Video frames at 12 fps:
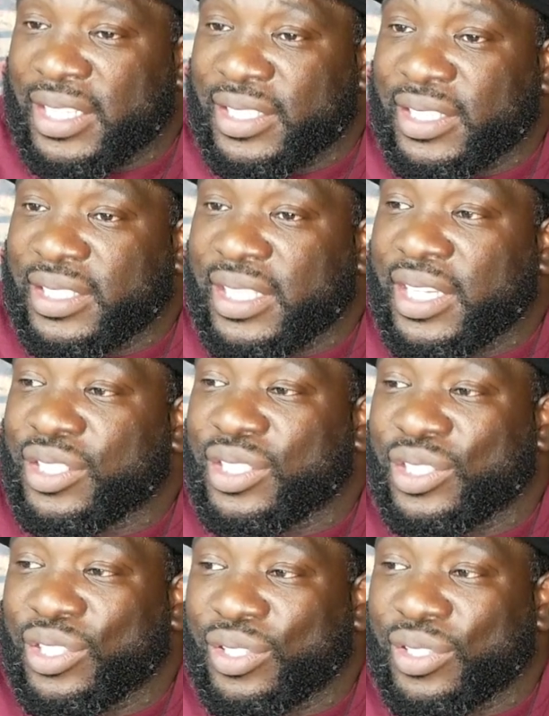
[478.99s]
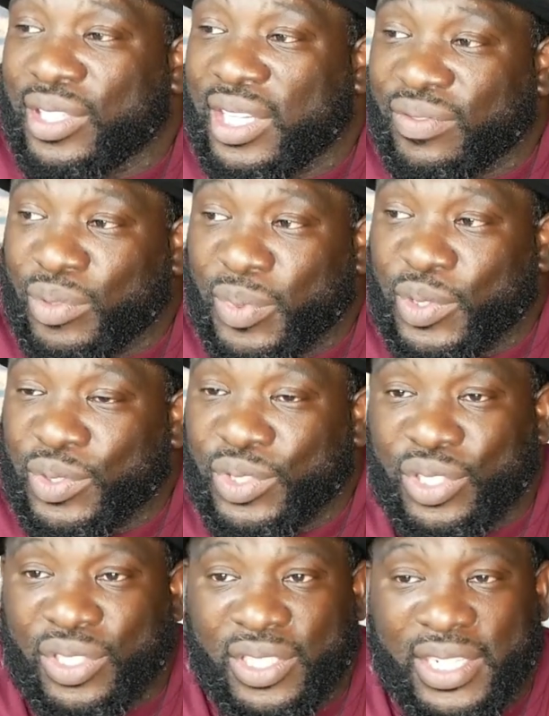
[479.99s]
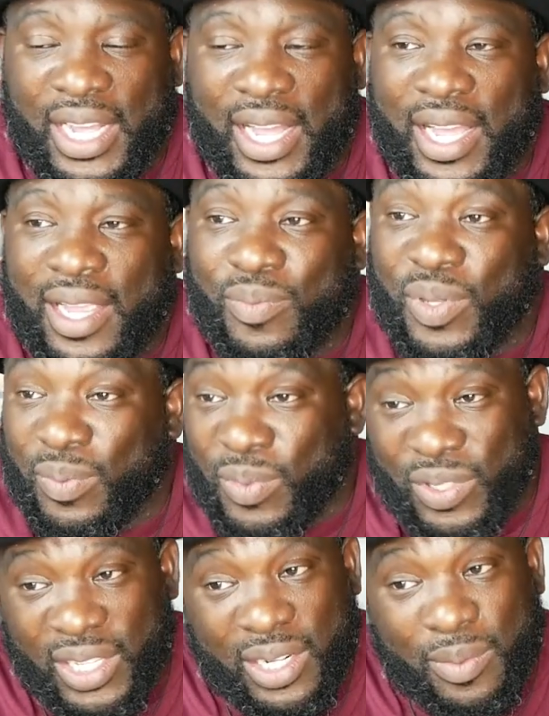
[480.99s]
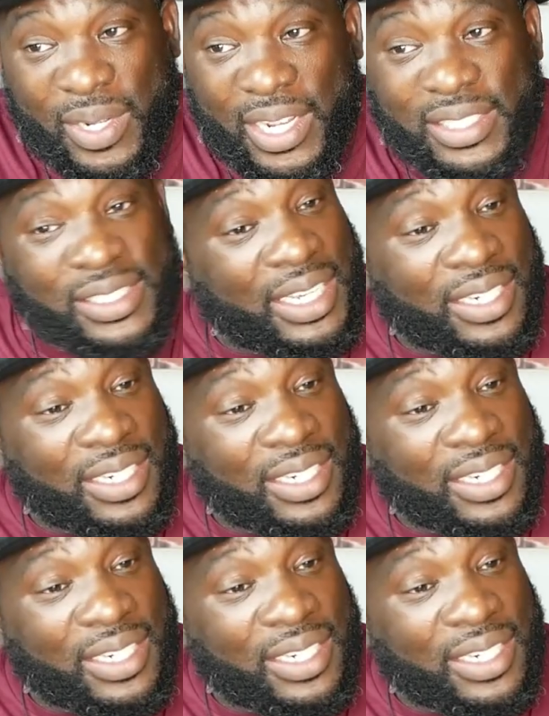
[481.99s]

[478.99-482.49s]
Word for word: She says you're lovable, you're kind, people care about you.